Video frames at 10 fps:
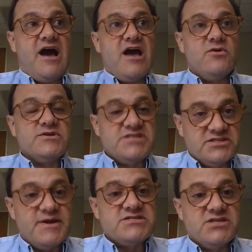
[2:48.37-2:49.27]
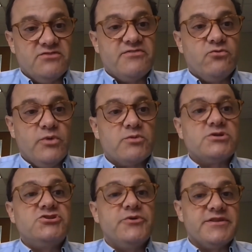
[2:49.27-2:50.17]
I always think to myself, if we
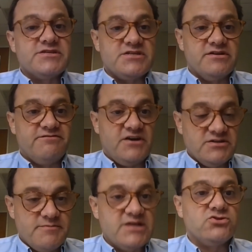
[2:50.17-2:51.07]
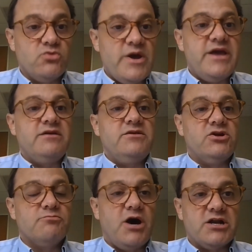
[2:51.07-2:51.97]
were doing this in a fundamental way,
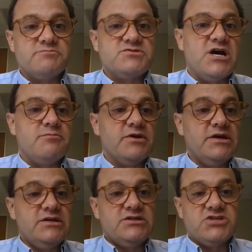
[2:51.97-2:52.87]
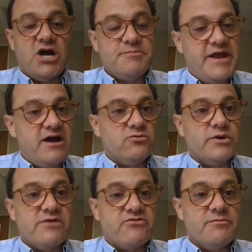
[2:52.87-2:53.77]
bottoms up, top down,
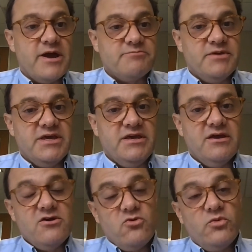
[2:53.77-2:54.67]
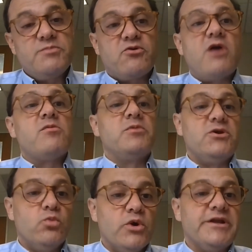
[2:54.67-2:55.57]
whatever it might be, we
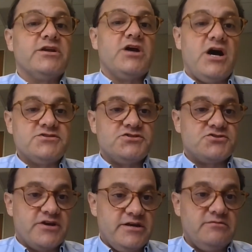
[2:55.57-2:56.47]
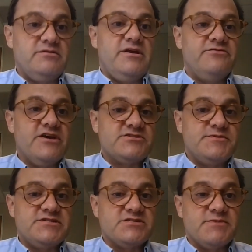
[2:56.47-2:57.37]
probably wouldn't concentrate
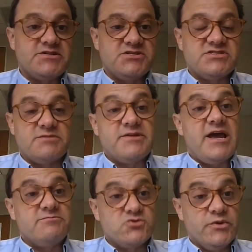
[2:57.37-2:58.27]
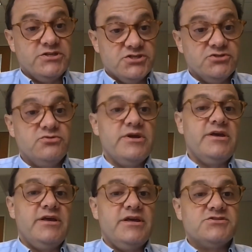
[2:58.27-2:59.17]
investments as much as sometimes we do
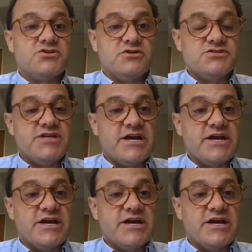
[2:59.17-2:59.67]
in certain